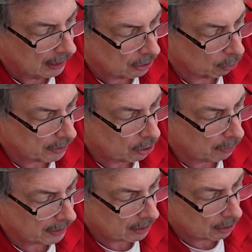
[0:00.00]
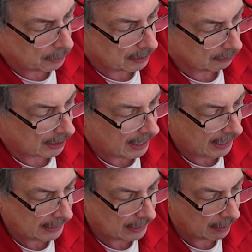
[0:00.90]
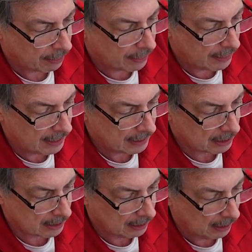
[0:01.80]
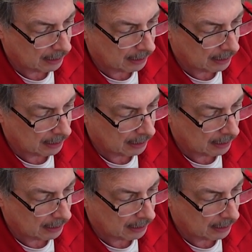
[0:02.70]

So what you want to do is line this